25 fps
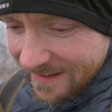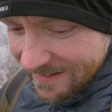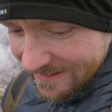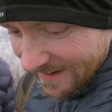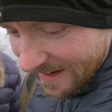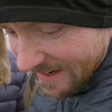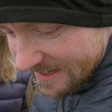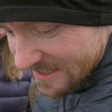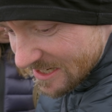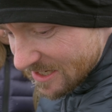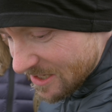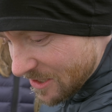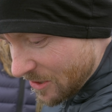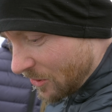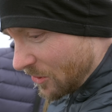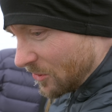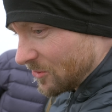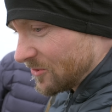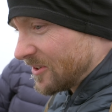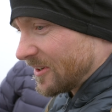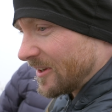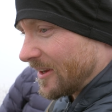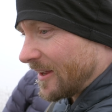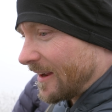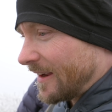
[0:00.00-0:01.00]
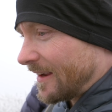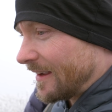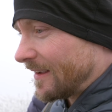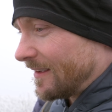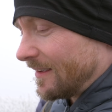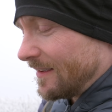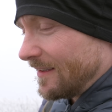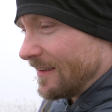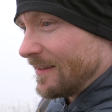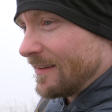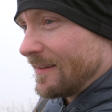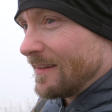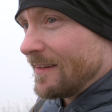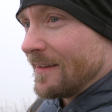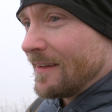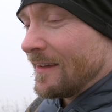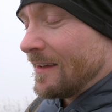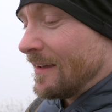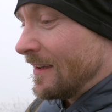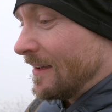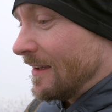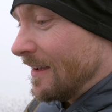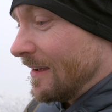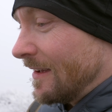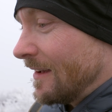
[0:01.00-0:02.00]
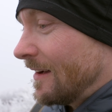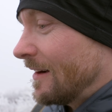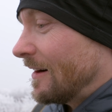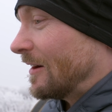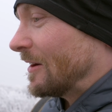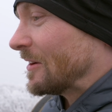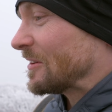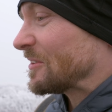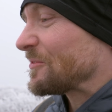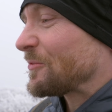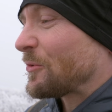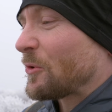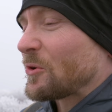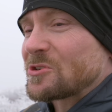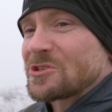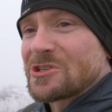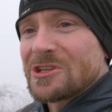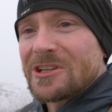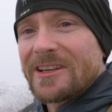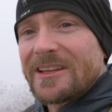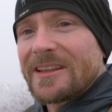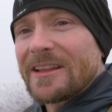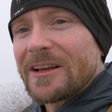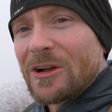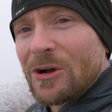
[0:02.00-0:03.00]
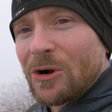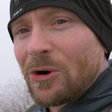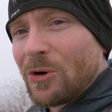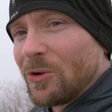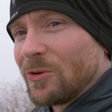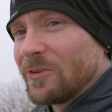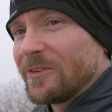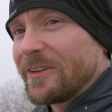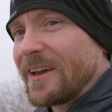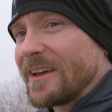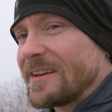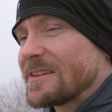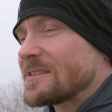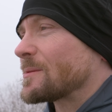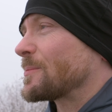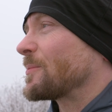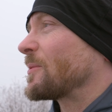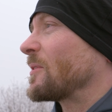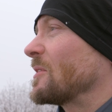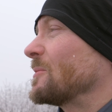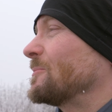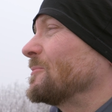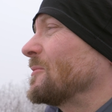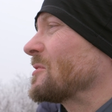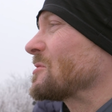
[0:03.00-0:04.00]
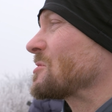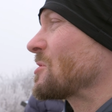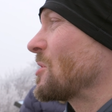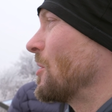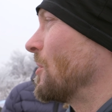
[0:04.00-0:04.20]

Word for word: Nice and cold today. Unfortunately, the cold days are pretty much